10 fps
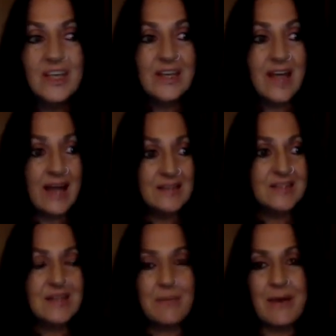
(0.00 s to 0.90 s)
You can
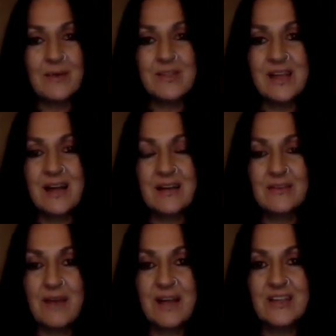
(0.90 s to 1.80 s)
step outside
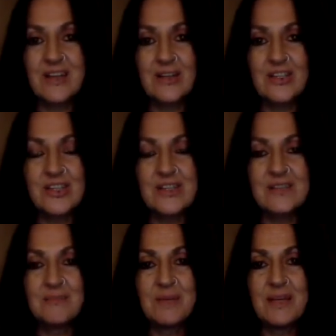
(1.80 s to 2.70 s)
of ideologies
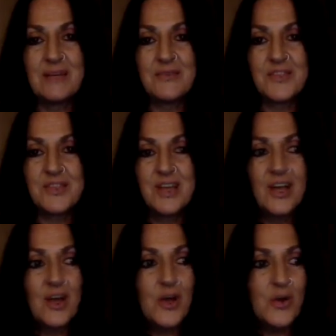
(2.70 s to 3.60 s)
and beliefs.
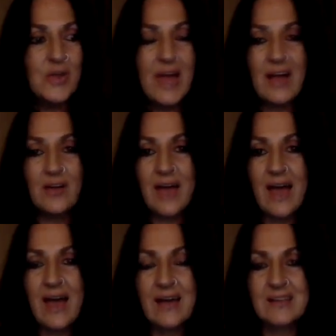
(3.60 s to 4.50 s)
Who the hell
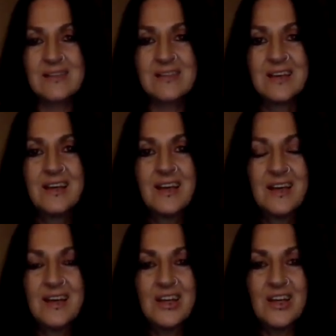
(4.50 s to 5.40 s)
cares?
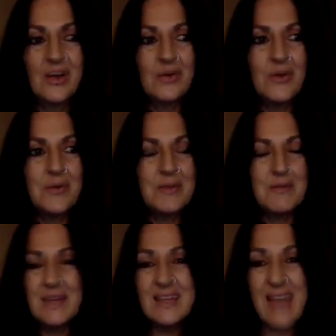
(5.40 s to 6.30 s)
You know, nobody
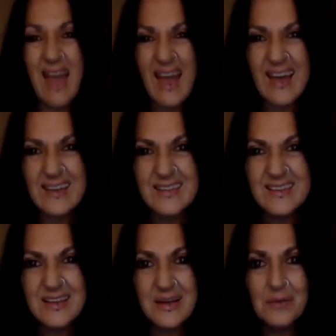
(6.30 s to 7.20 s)
really
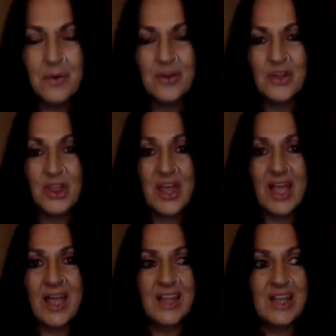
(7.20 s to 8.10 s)
cares what you
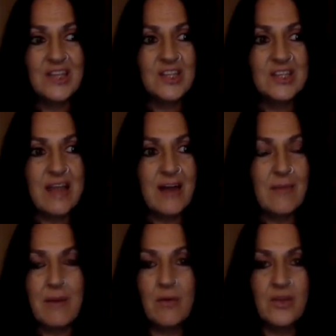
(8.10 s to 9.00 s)
think. They just care
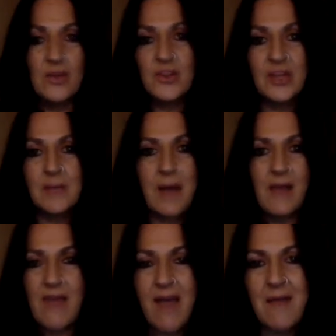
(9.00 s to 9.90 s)
about what you think
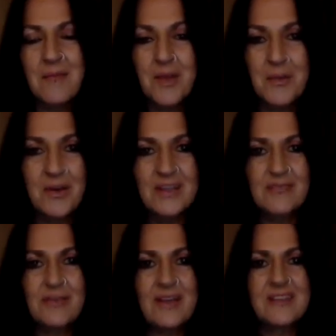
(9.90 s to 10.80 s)
about them. Come on,
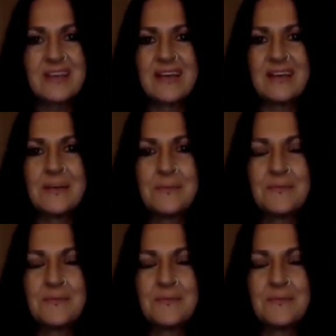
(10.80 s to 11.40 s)
let's face it.